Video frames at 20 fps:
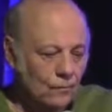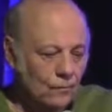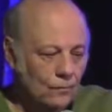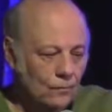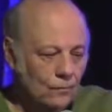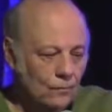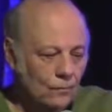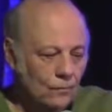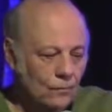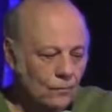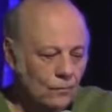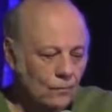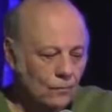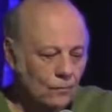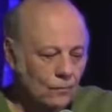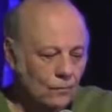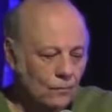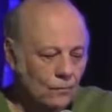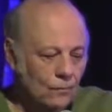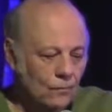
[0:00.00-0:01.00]

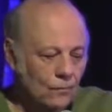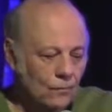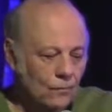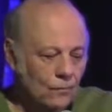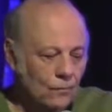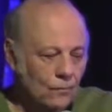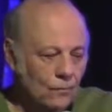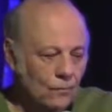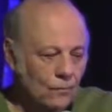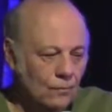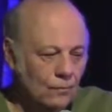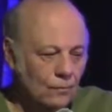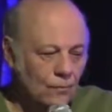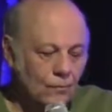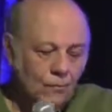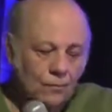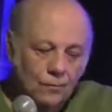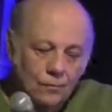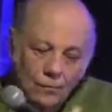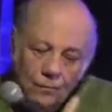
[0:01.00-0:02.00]

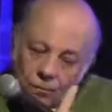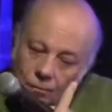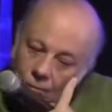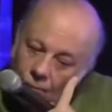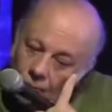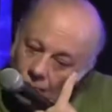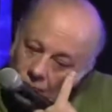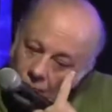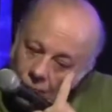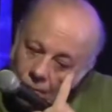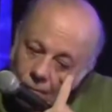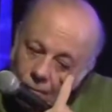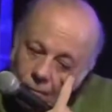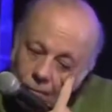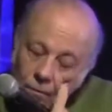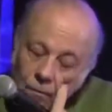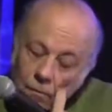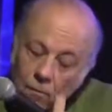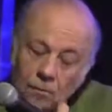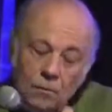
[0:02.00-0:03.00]

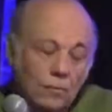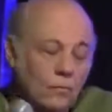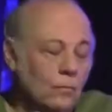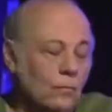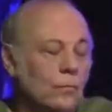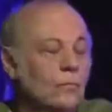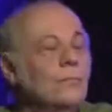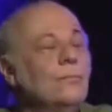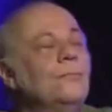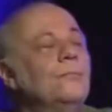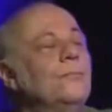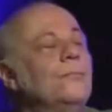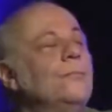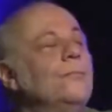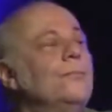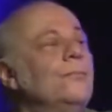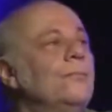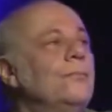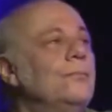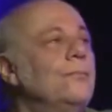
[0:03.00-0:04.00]

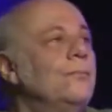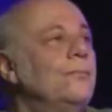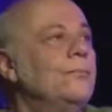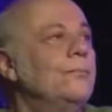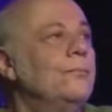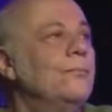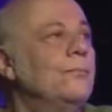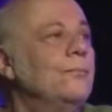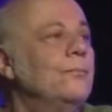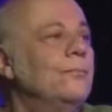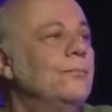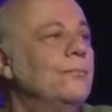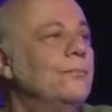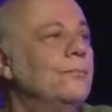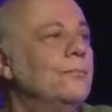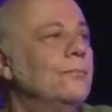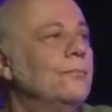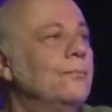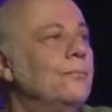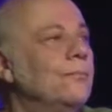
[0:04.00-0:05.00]

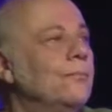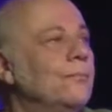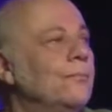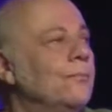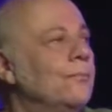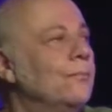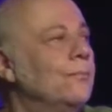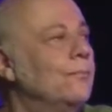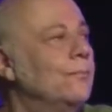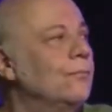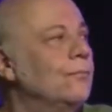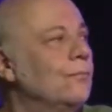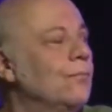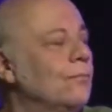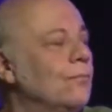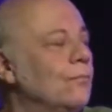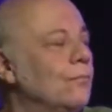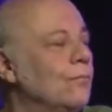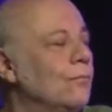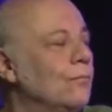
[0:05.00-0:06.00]

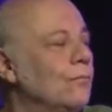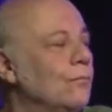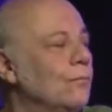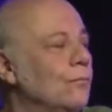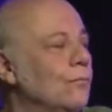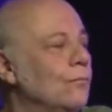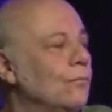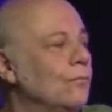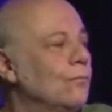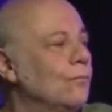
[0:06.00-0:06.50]
The person shown says nothing.